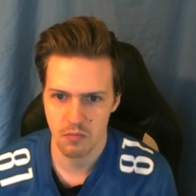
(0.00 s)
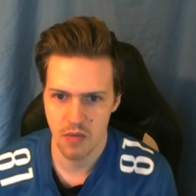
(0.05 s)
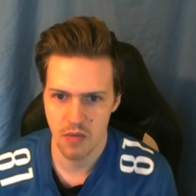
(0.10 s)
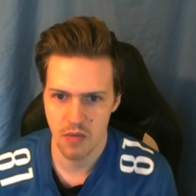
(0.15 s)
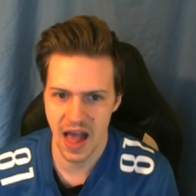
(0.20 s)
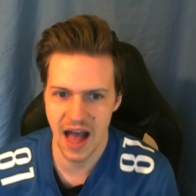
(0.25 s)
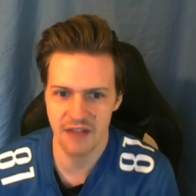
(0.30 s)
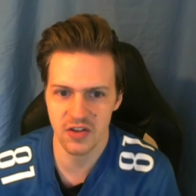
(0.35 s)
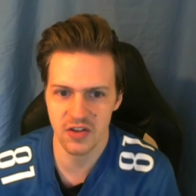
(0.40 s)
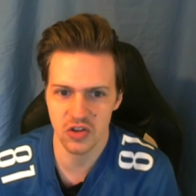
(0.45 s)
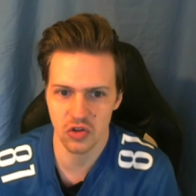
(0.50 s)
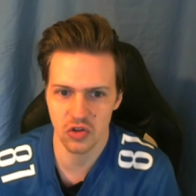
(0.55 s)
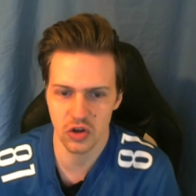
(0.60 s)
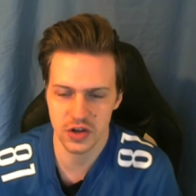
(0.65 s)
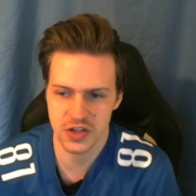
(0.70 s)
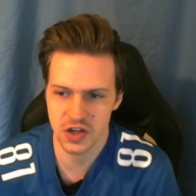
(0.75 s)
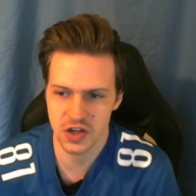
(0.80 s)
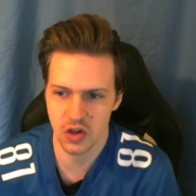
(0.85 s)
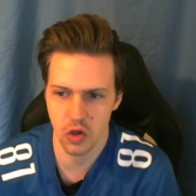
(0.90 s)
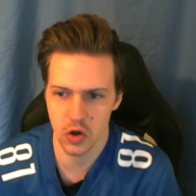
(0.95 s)
Haven't
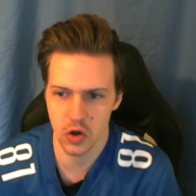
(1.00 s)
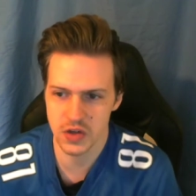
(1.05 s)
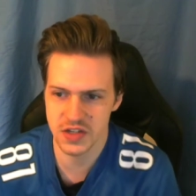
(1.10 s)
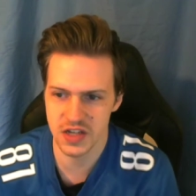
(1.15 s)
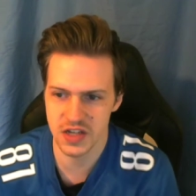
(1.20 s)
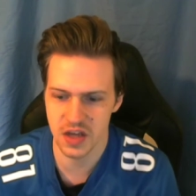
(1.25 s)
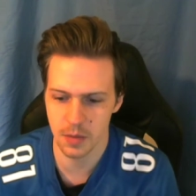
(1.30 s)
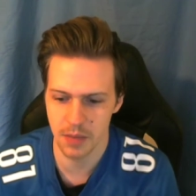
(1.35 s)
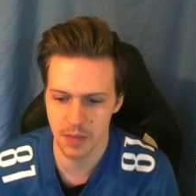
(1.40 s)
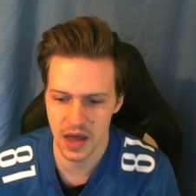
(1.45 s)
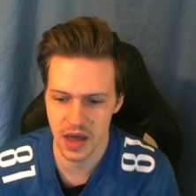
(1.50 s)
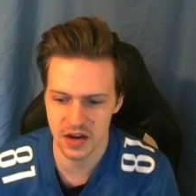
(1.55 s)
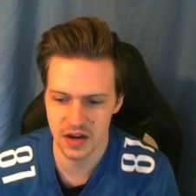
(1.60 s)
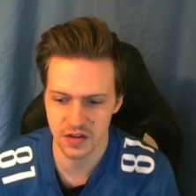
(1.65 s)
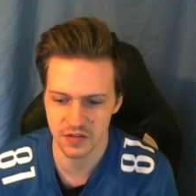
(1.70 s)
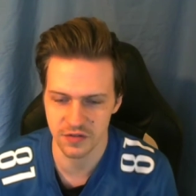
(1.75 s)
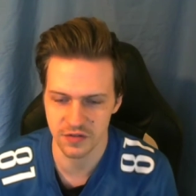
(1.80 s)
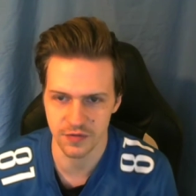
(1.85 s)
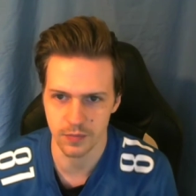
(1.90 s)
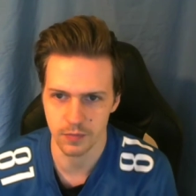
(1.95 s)
looked close to
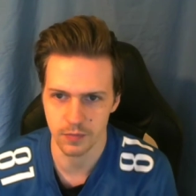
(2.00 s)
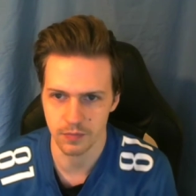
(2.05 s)
competitive